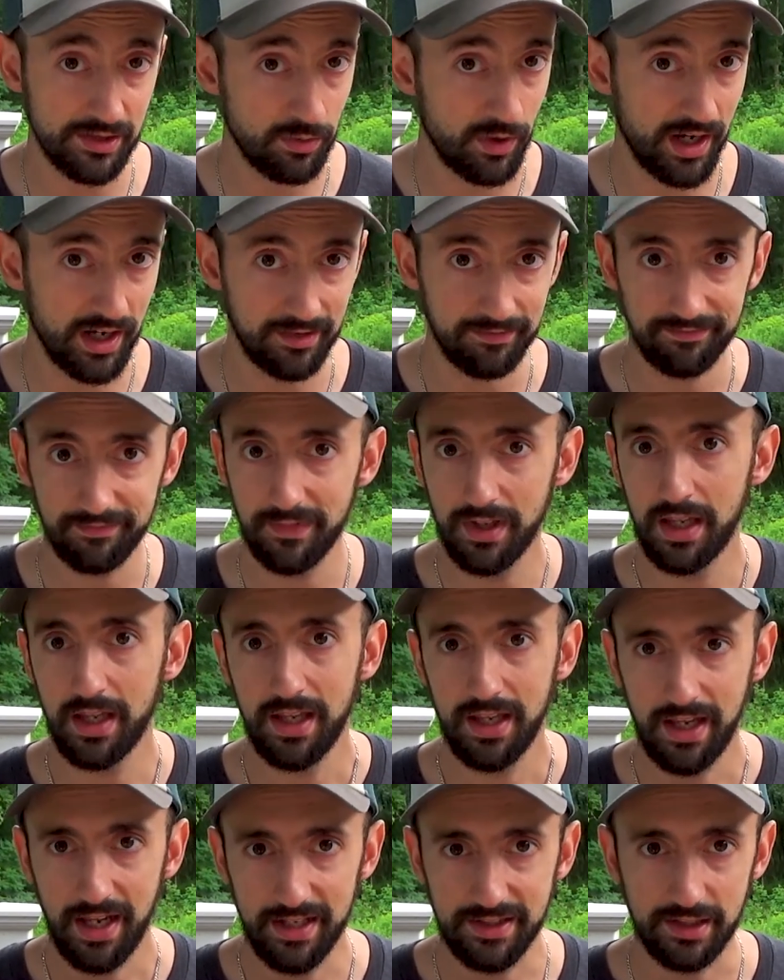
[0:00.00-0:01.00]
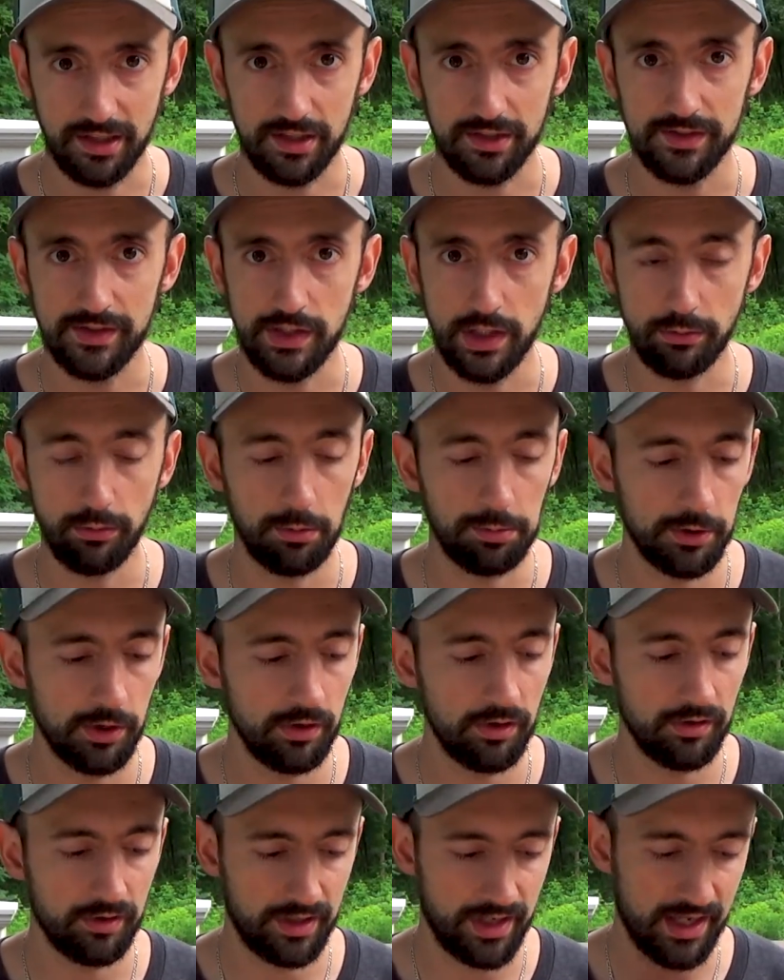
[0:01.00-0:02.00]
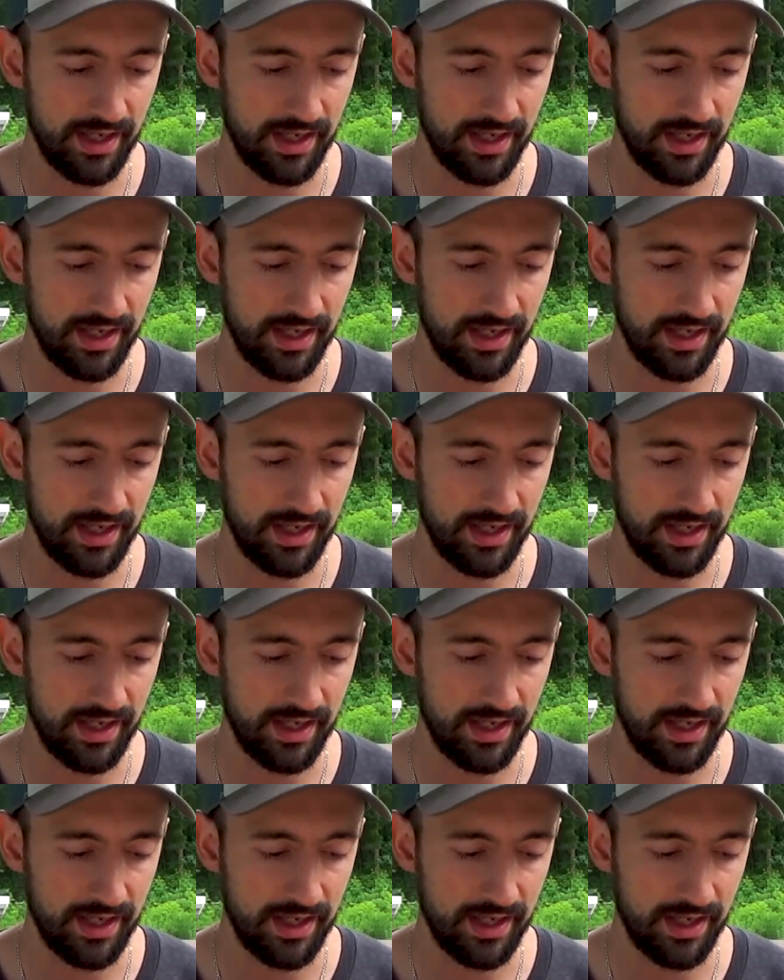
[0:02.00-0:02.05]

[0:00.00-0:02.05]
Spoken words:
weight. It's a consumable.